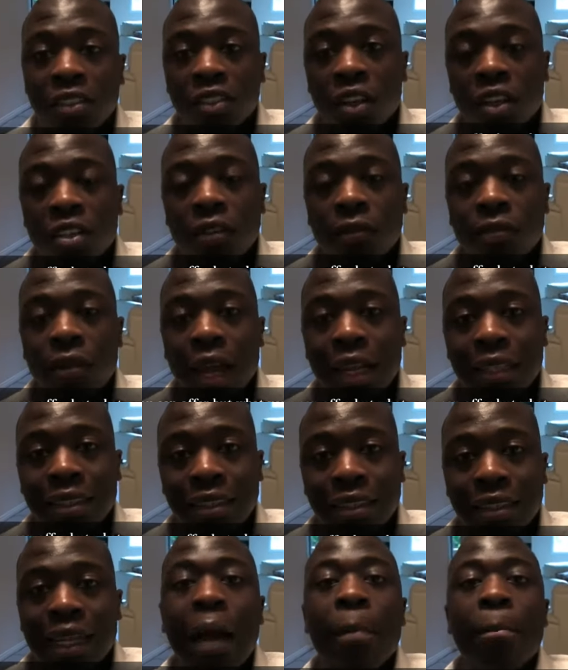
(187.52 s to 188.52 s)
certified
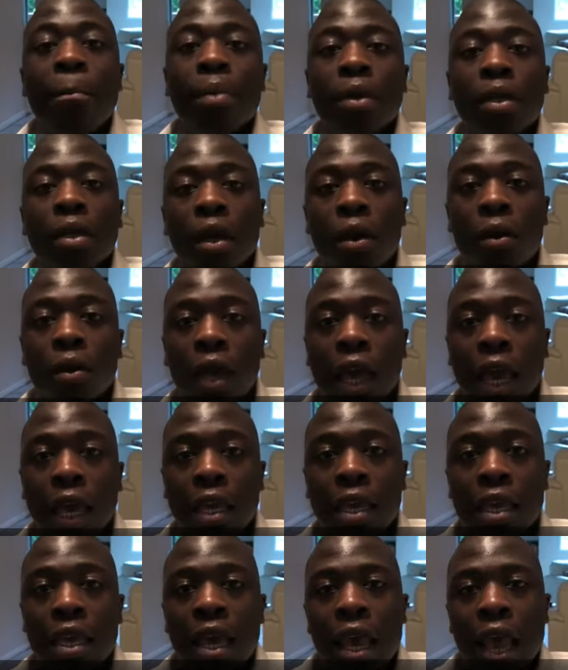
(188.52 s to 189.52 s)
stamp,
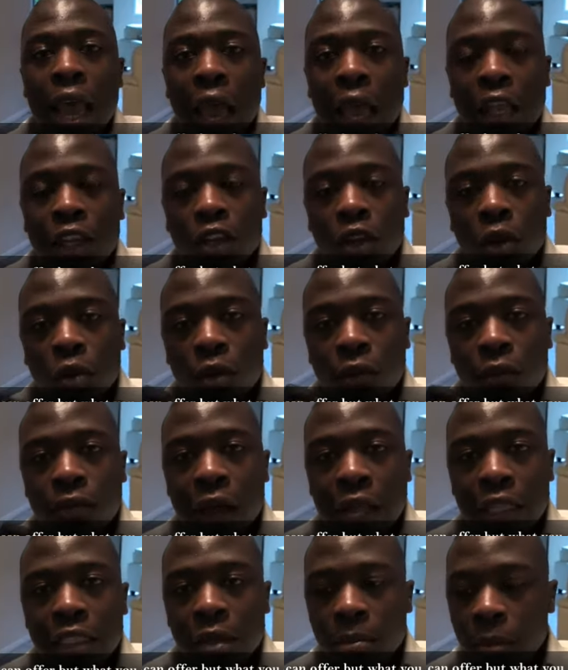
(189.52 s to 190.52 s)
okay? And the fact of